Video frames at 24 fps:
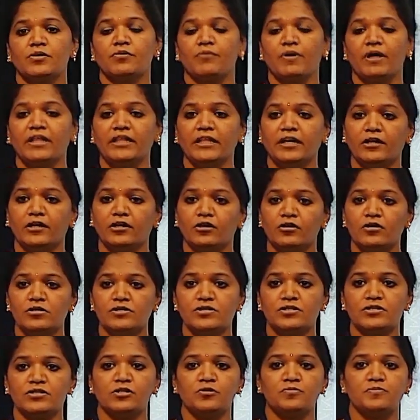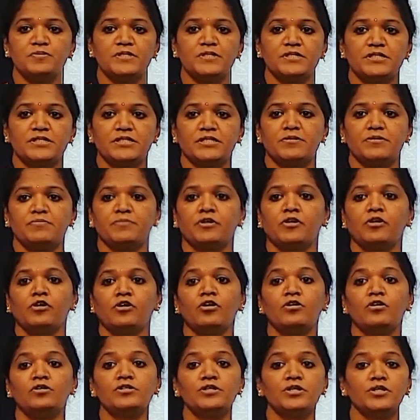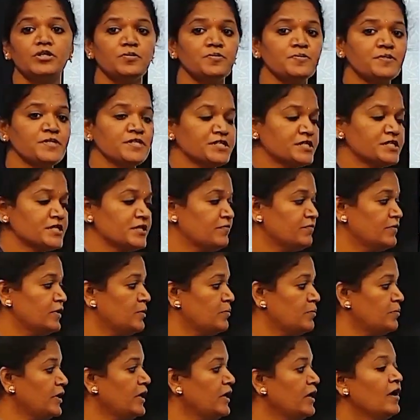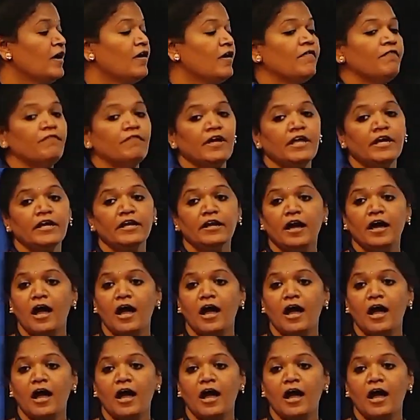when the closed loop system will be when